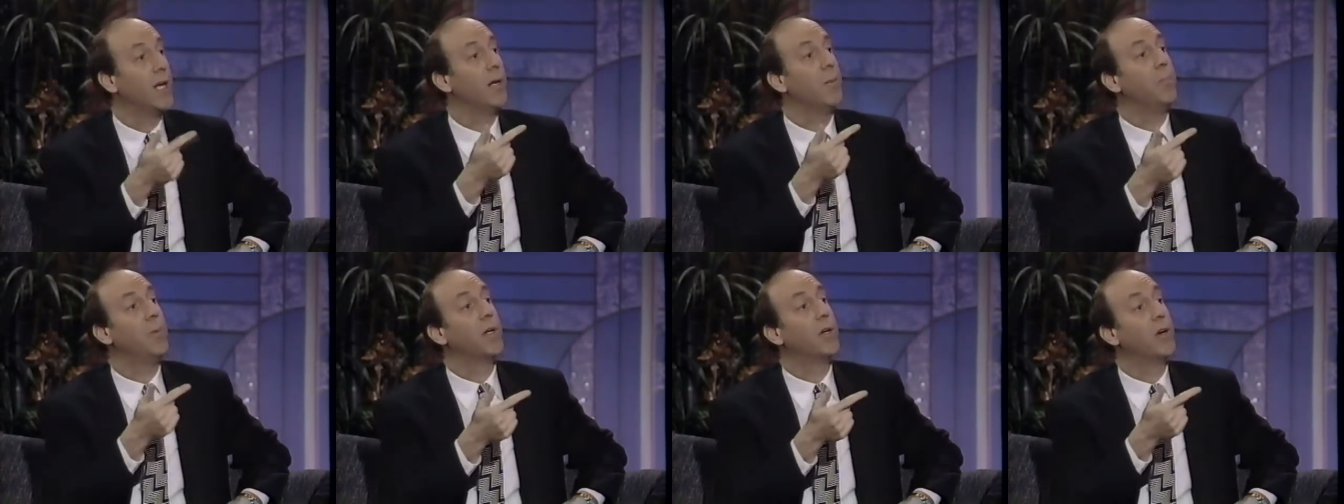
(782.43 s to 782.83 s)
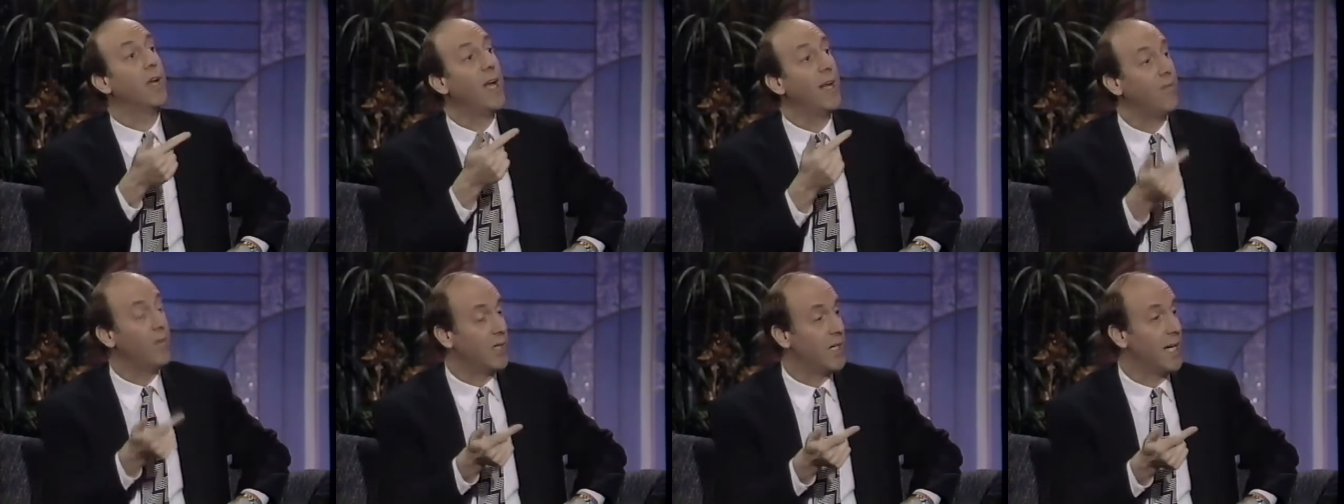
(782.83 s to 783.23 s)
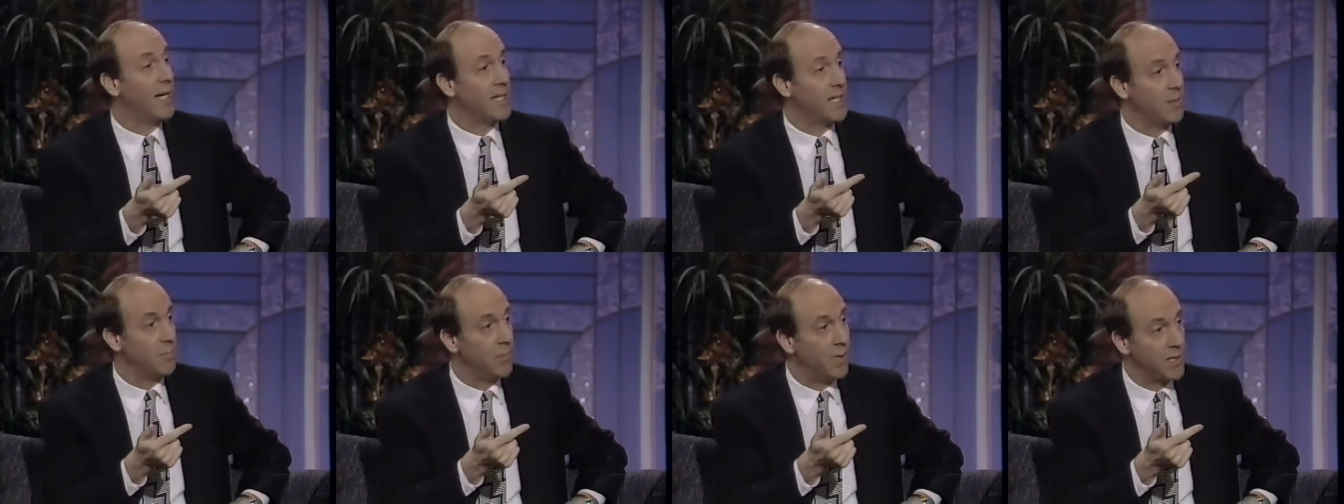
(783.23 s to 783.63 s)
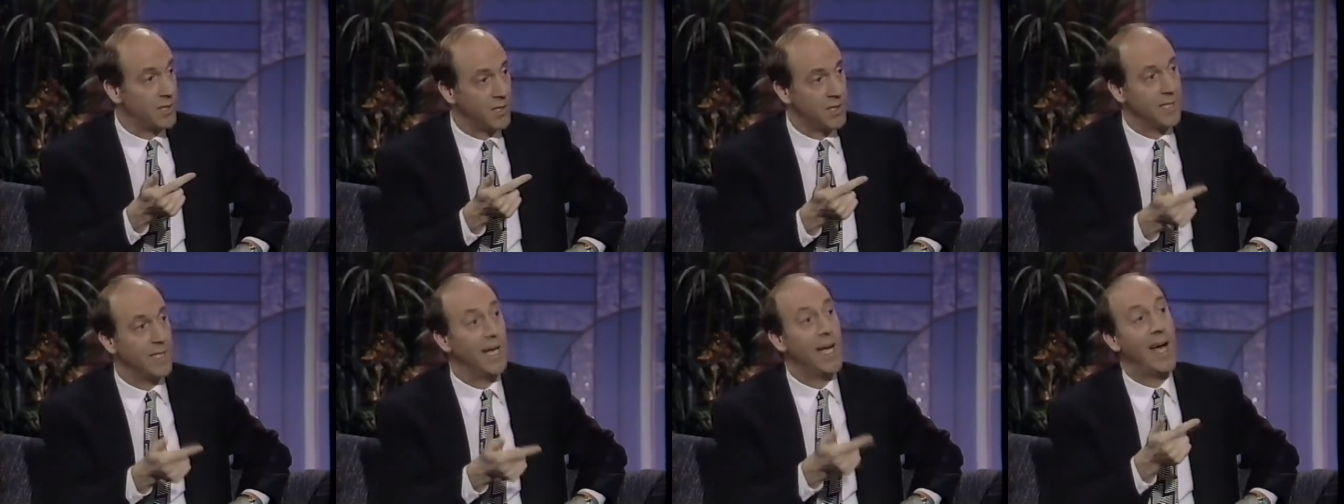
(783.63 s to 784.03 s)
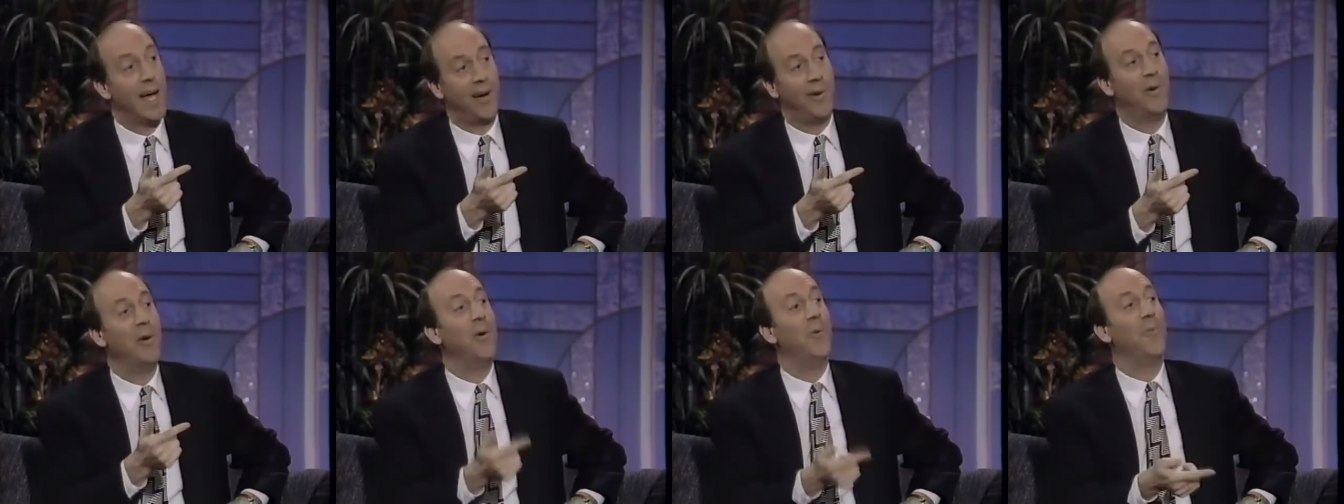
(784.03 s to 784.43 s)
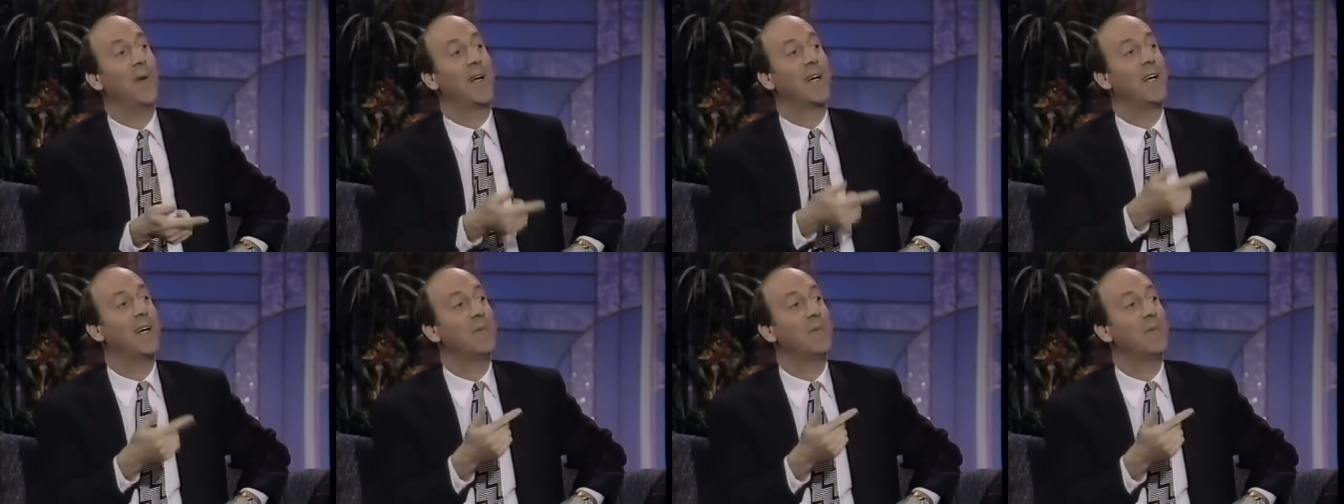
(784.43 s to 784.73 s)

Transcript: get a bigger advertising budget. Now, when it